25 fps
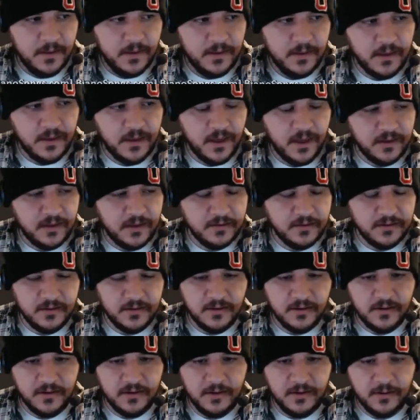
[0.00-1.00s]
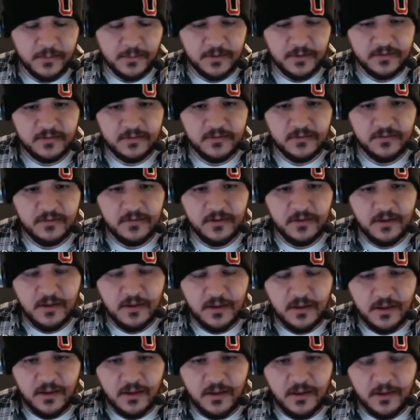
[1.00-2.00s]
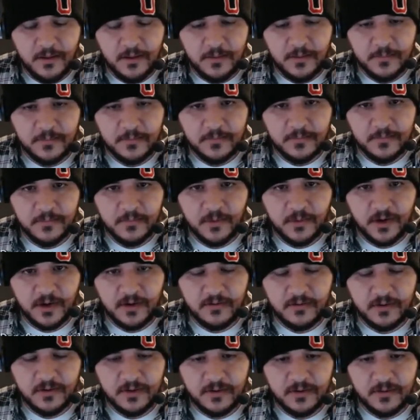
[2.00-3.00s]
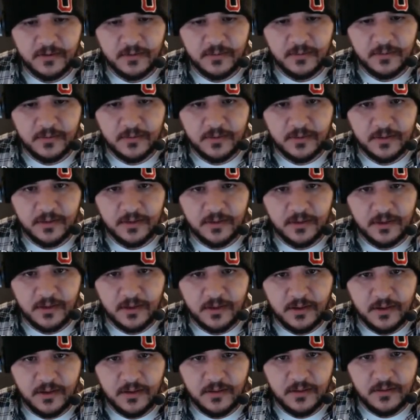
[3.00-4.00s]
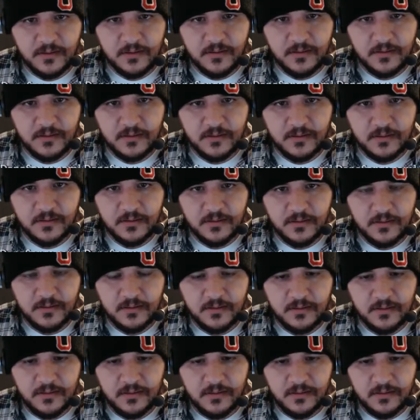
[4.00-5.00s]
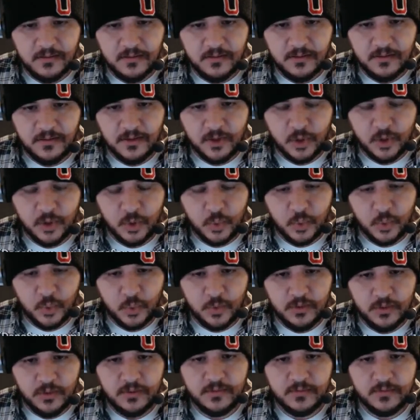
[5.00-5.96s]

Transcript: Yeah, I did get an error message when I tried to do it with the goo.